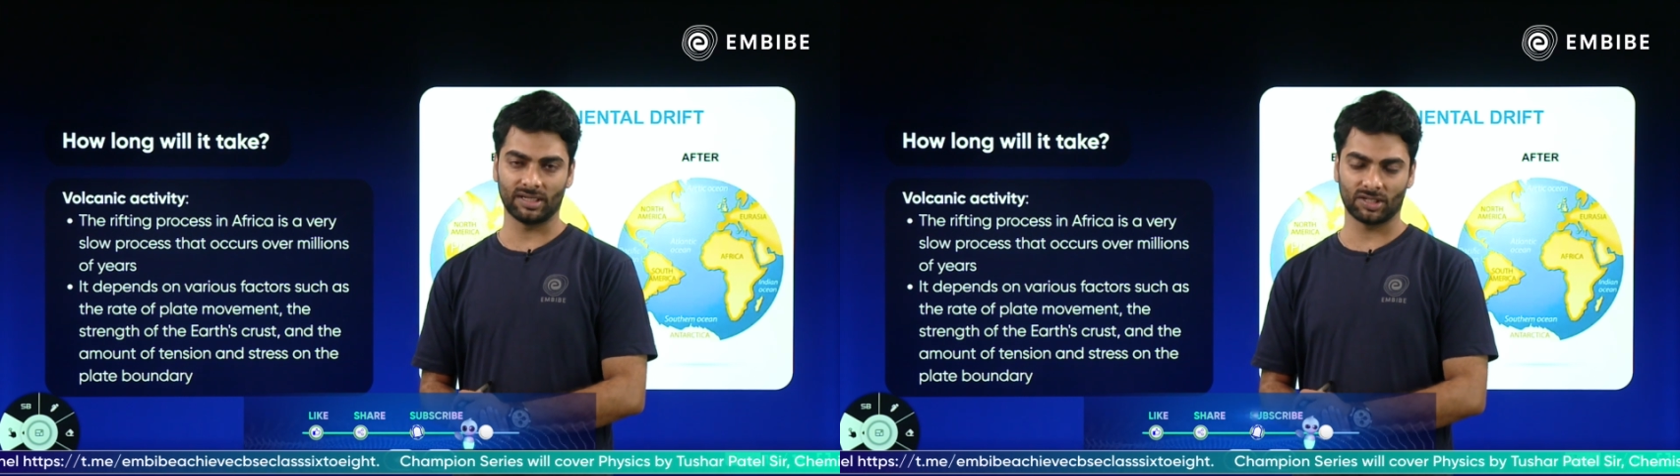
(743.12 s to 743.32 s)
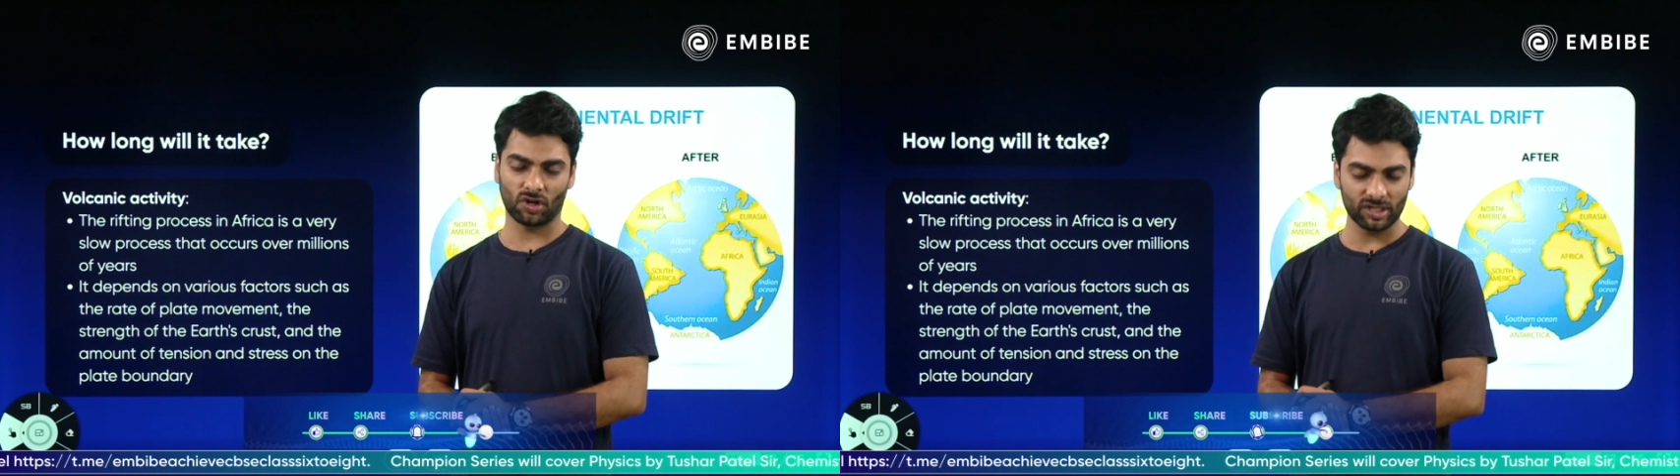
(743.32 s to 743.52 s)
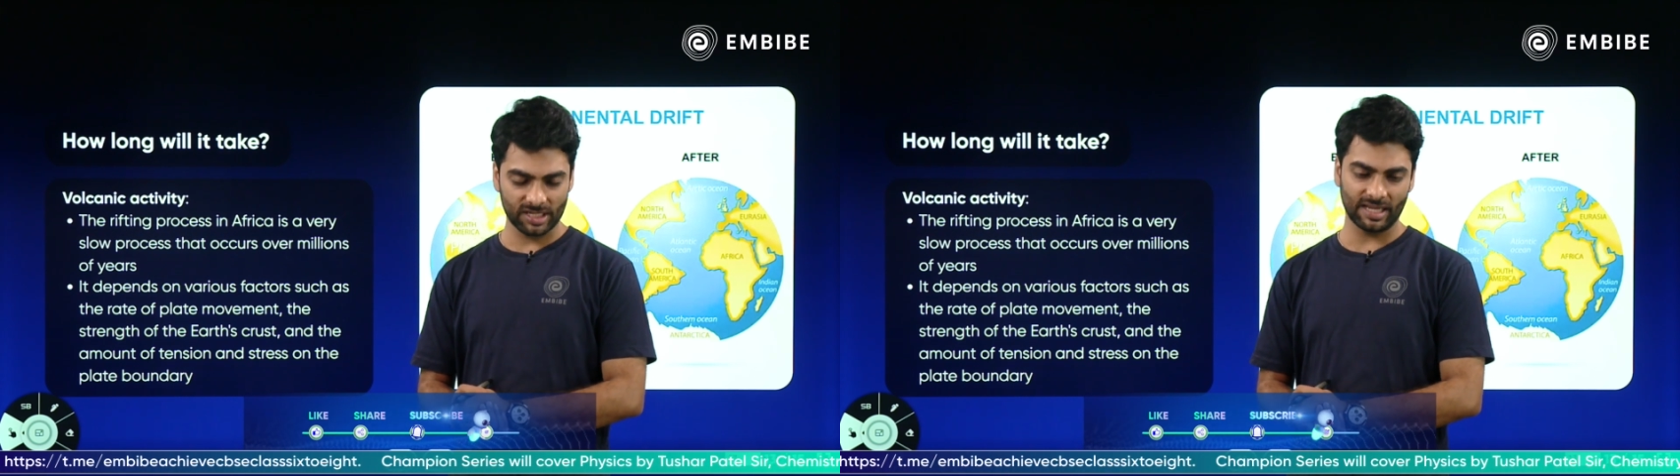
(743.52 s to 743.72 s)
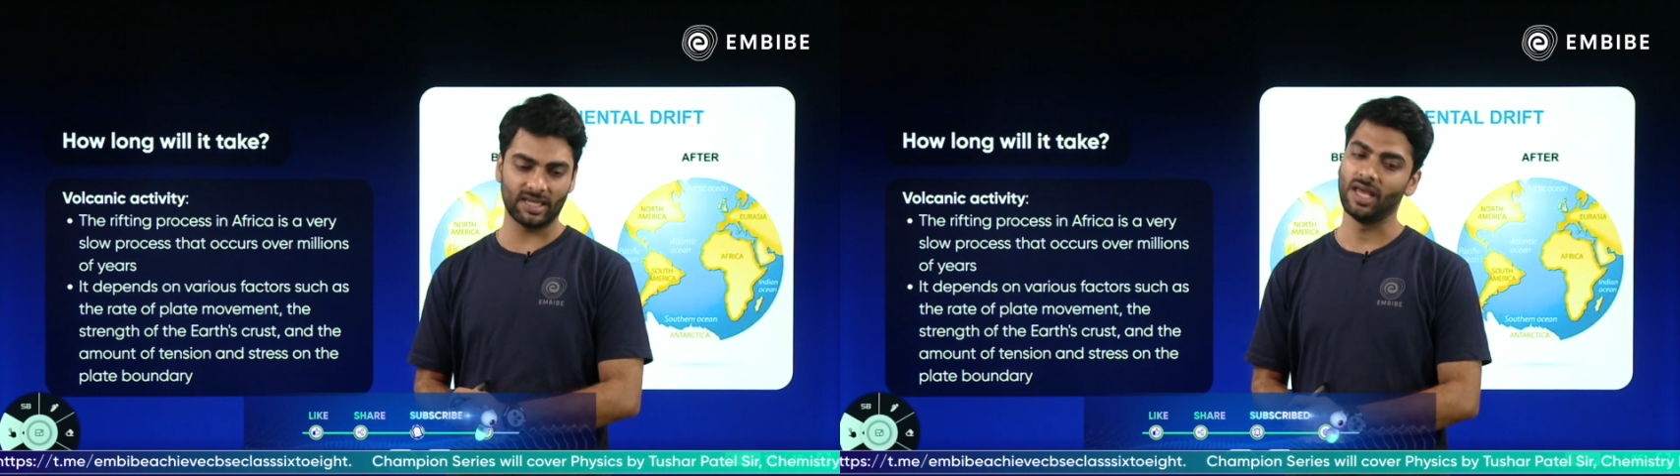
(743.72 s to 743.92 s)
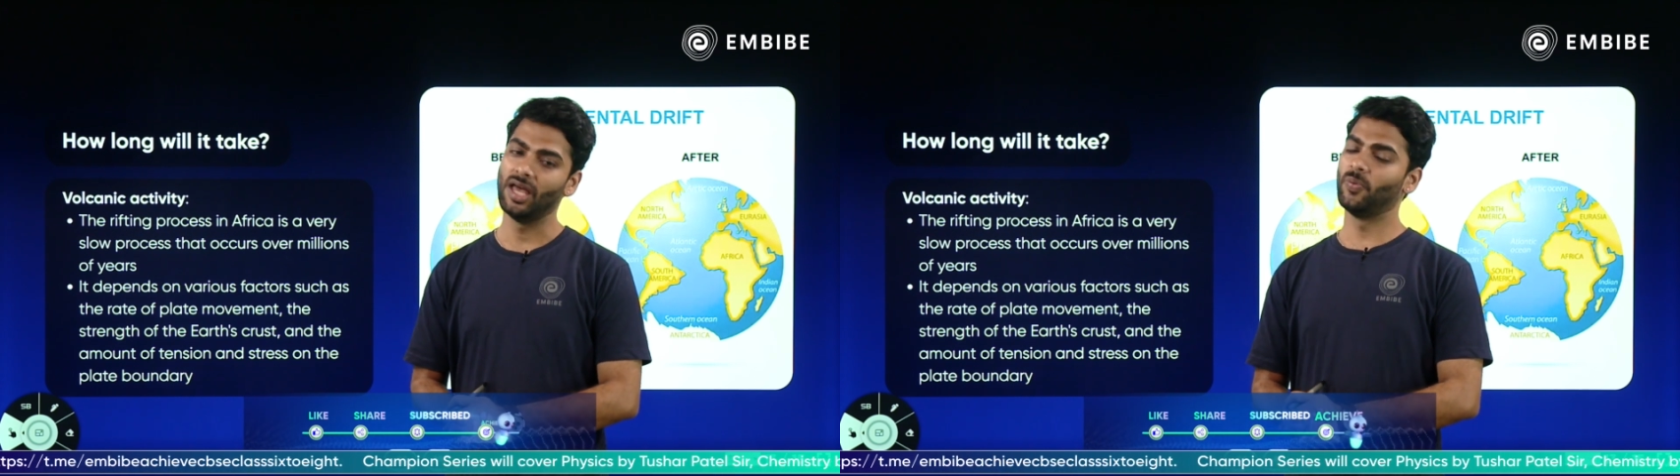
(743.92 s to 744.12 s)

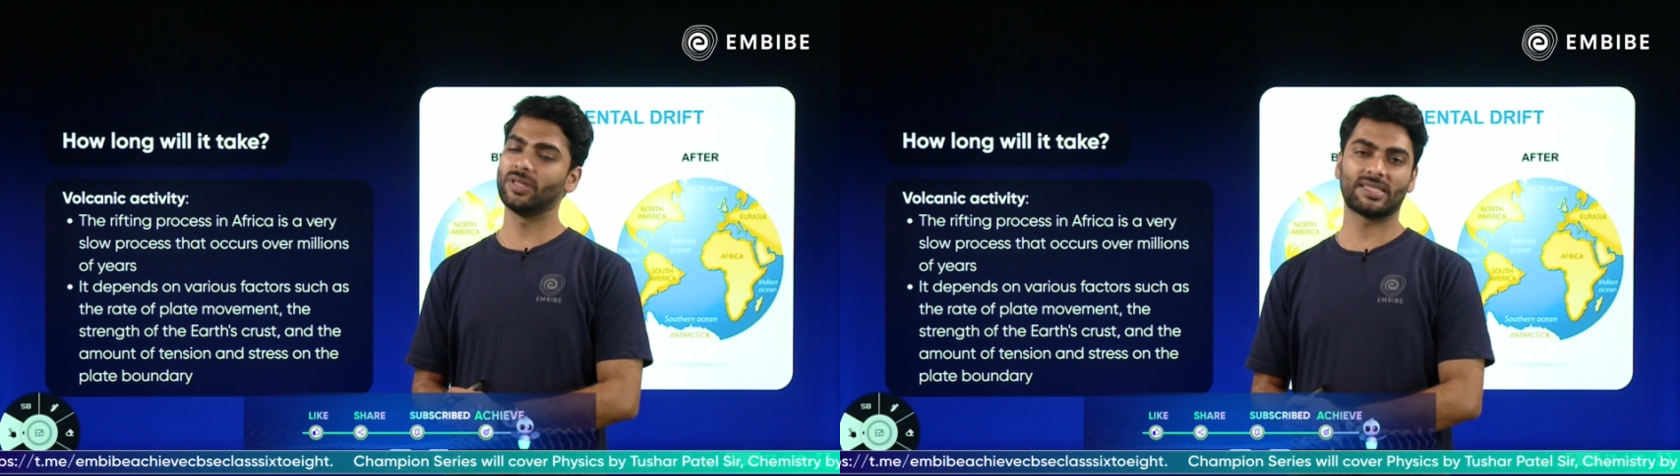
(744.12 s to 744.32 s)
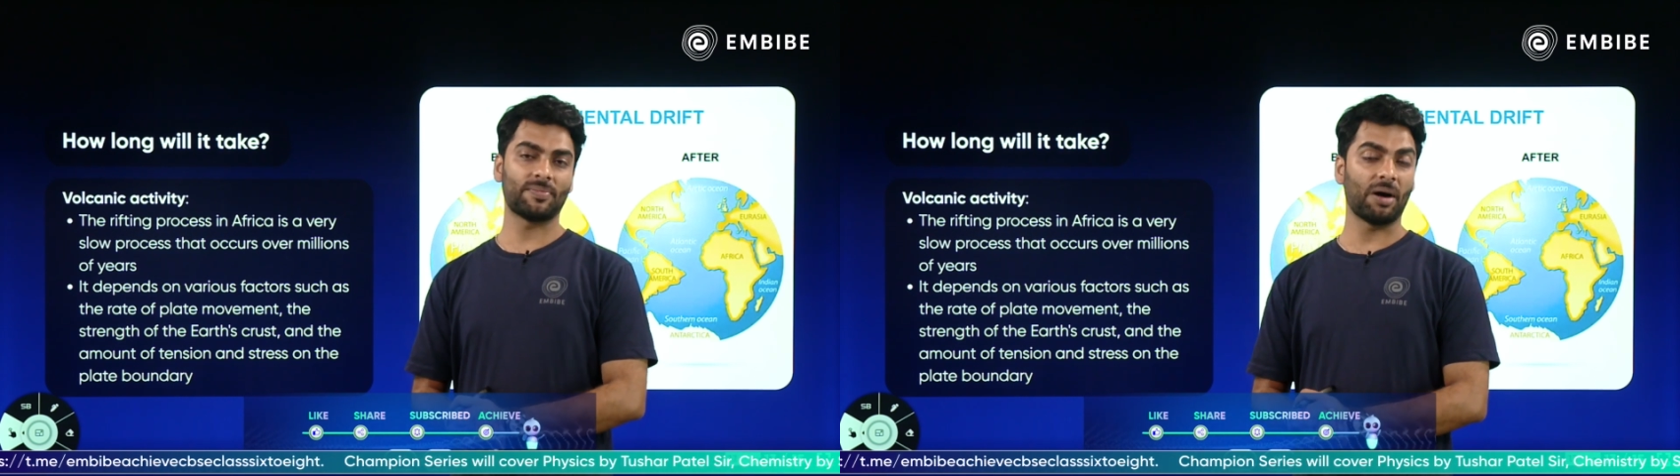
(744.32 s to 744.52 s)
continent with some